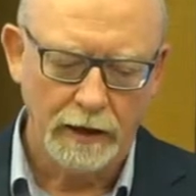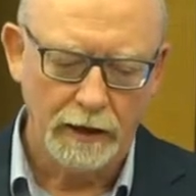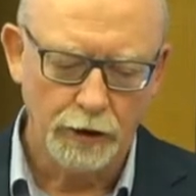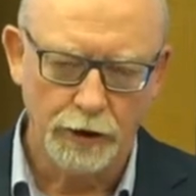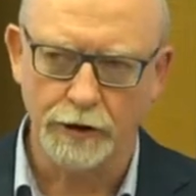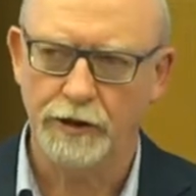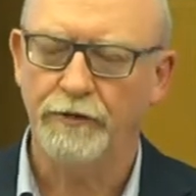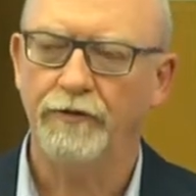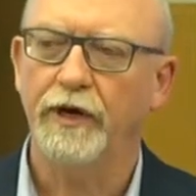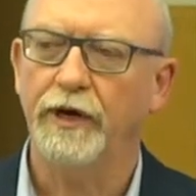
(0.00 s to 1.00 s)

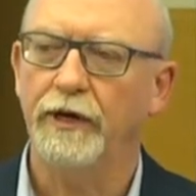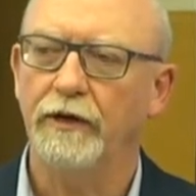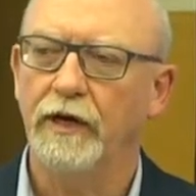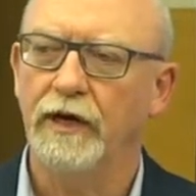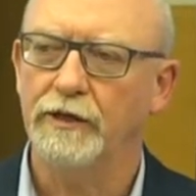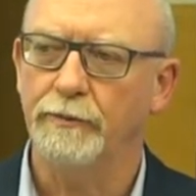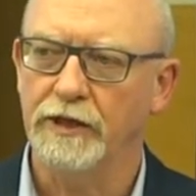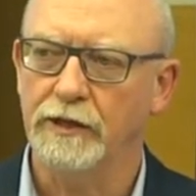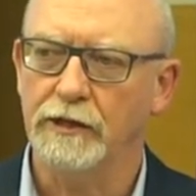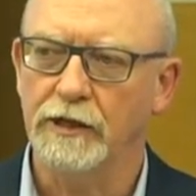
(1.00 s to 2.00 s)
justify it as a
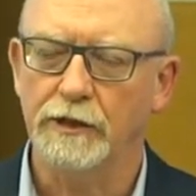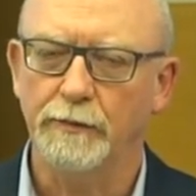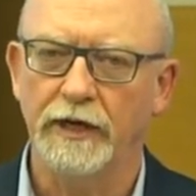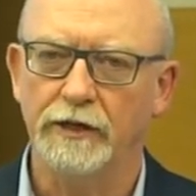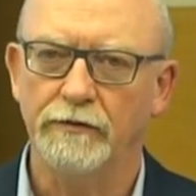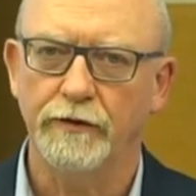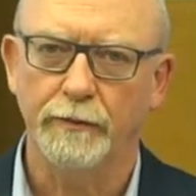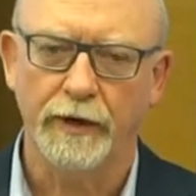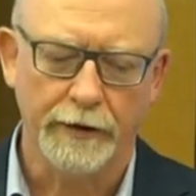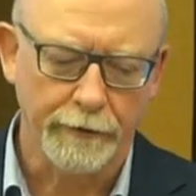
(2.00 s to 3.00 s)
business expense for the
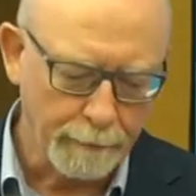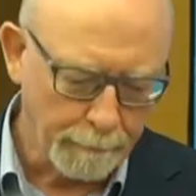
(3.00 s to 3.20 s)
parent.